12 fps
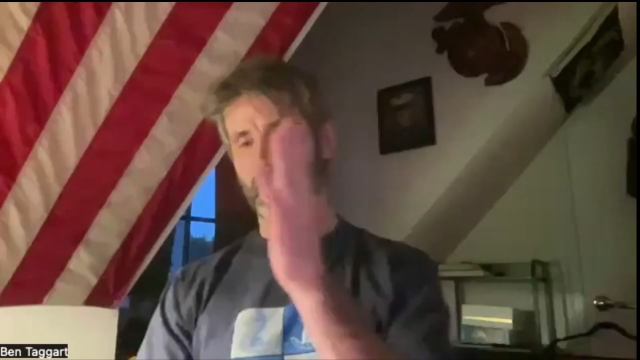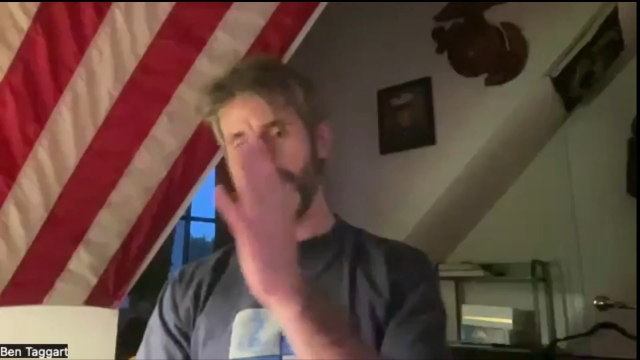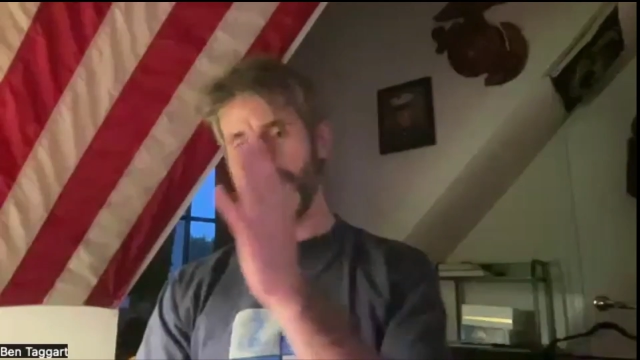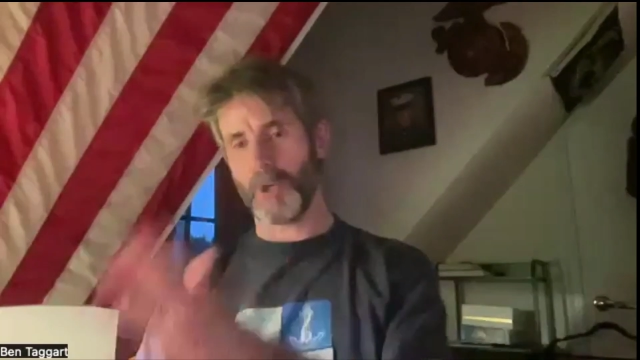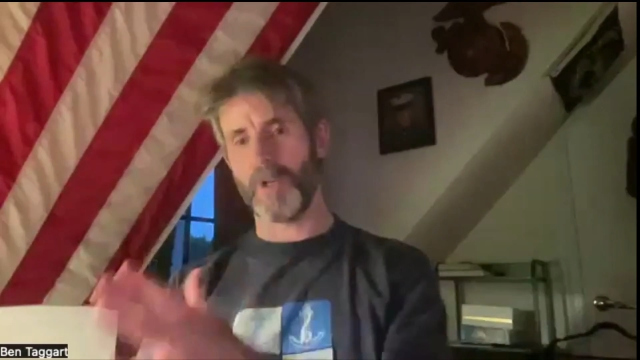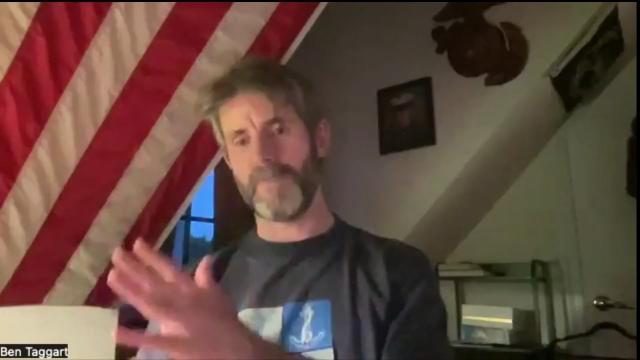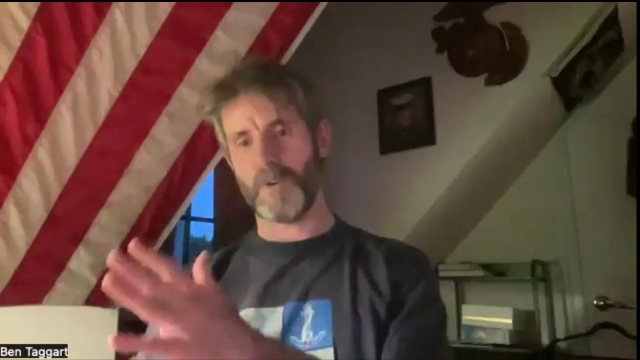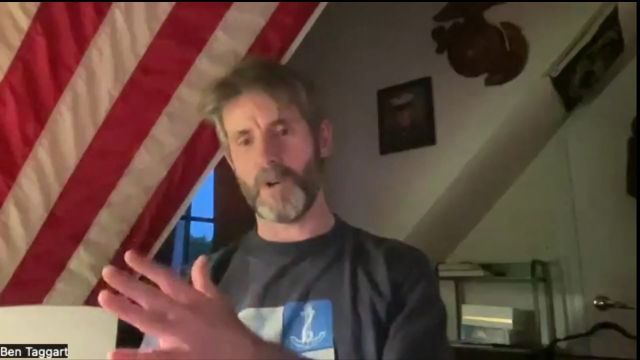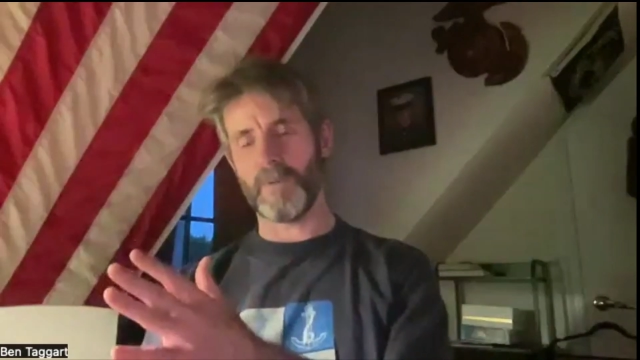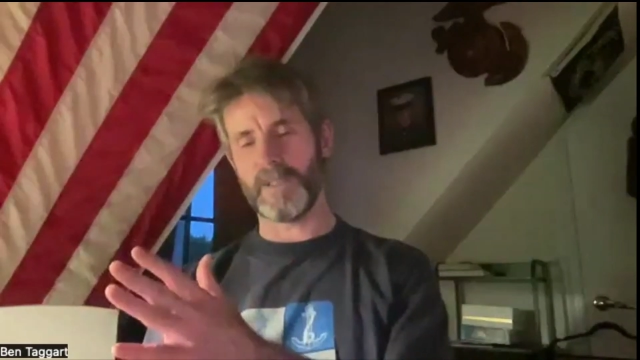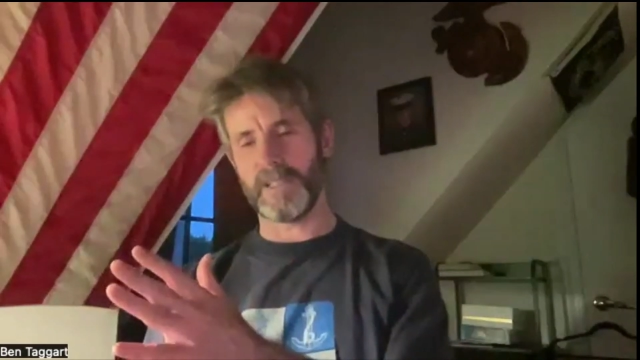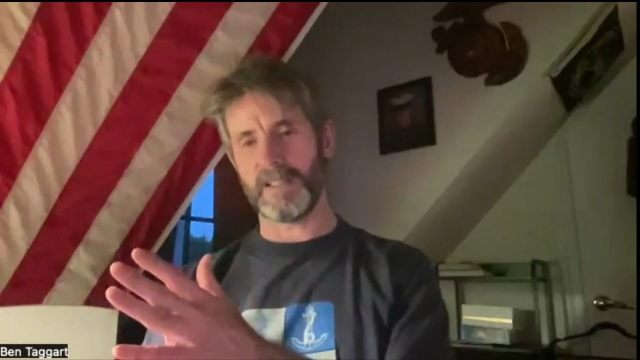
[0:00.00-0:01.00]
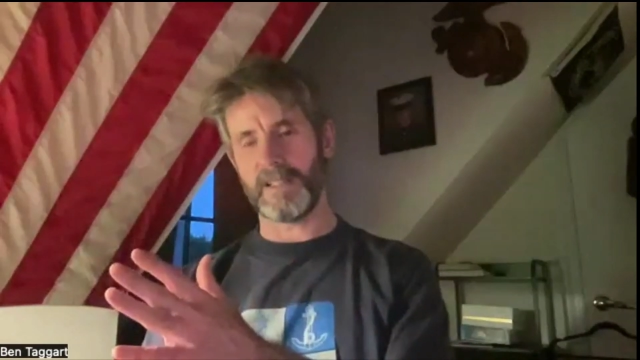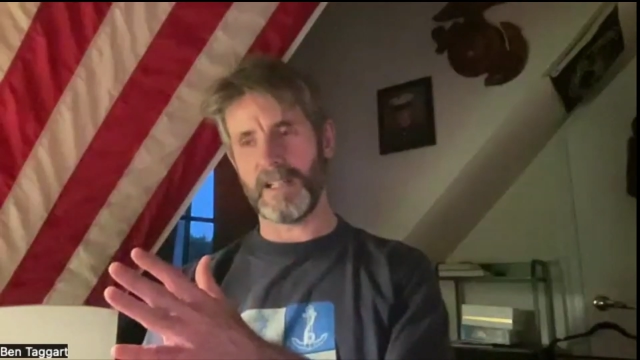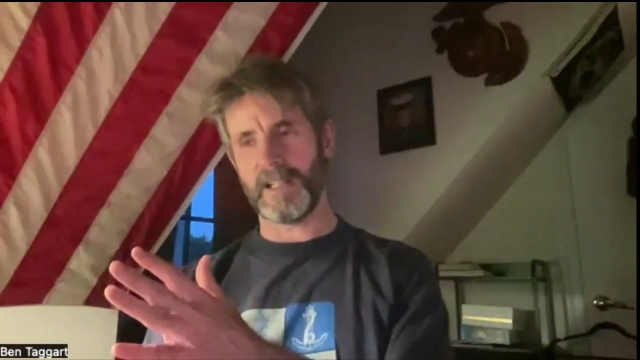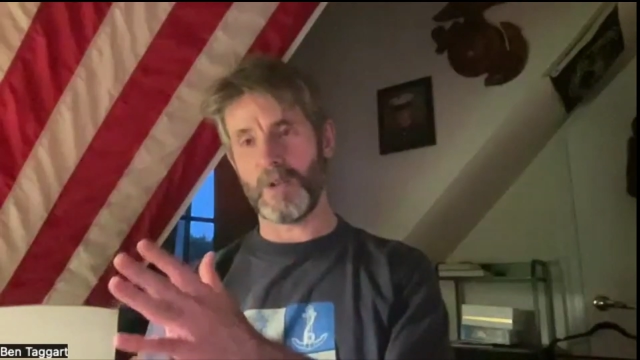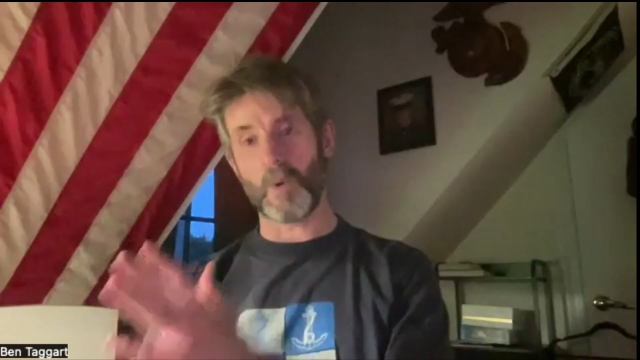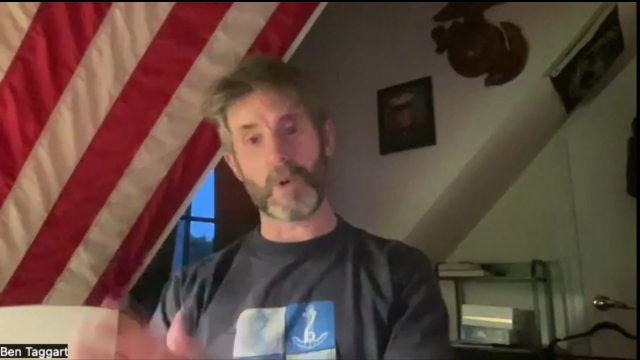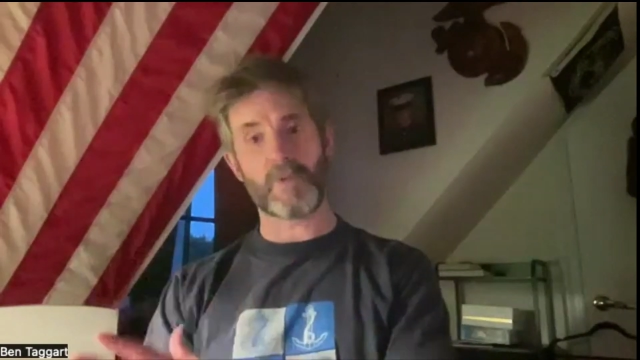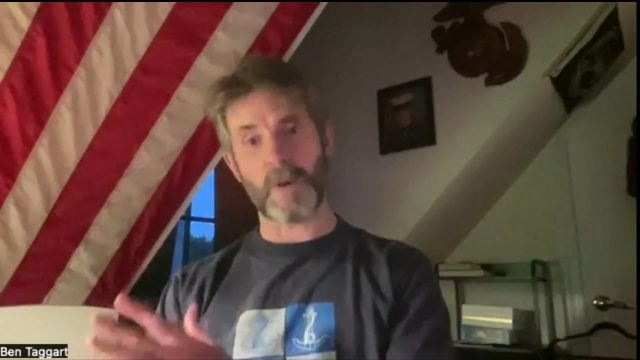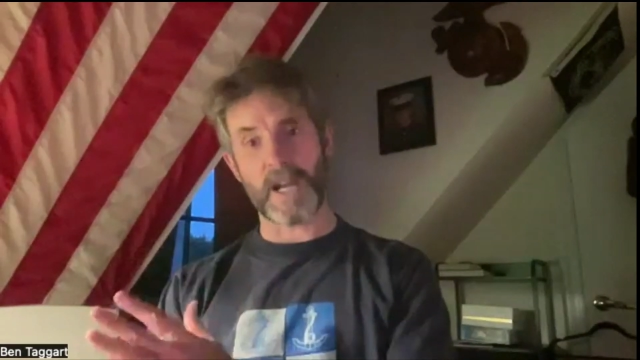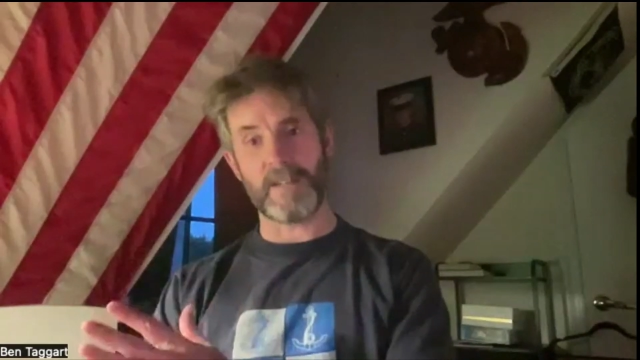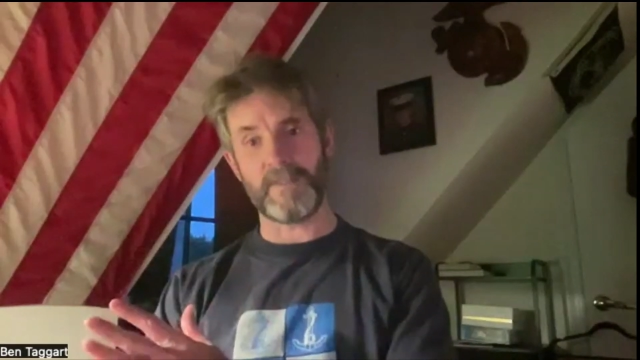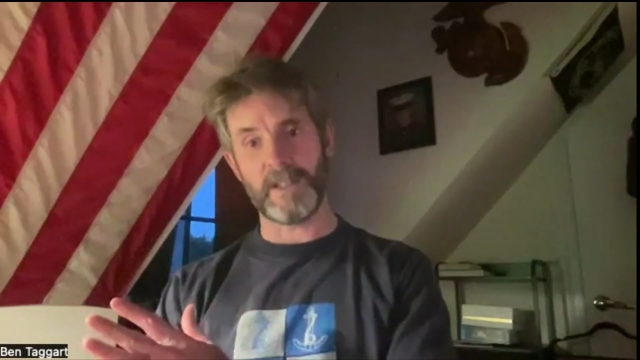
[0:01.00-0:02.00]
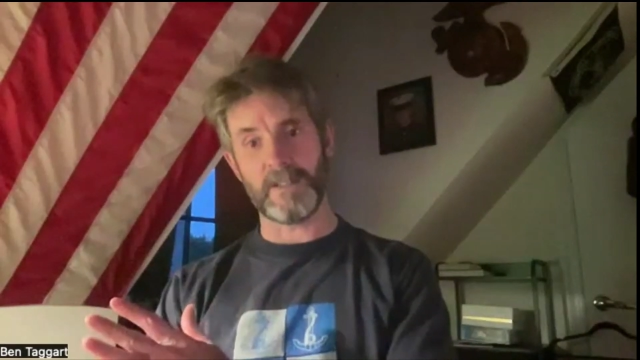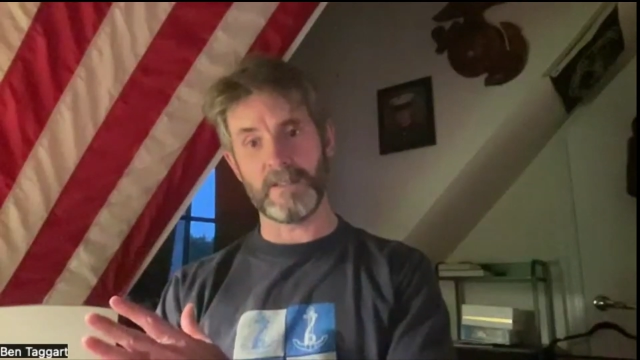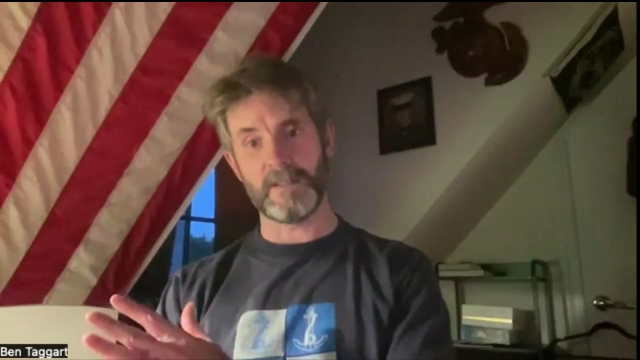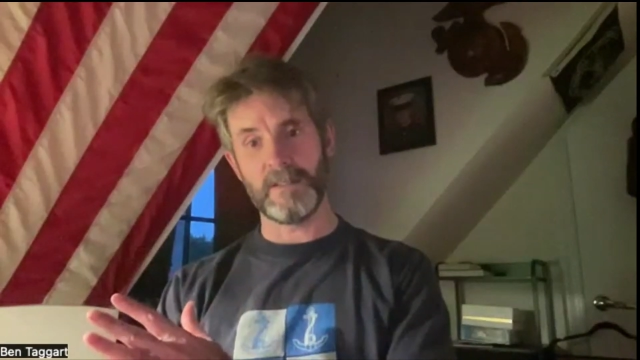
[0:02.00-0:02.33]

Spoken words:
the 34 was at North Whiting Field.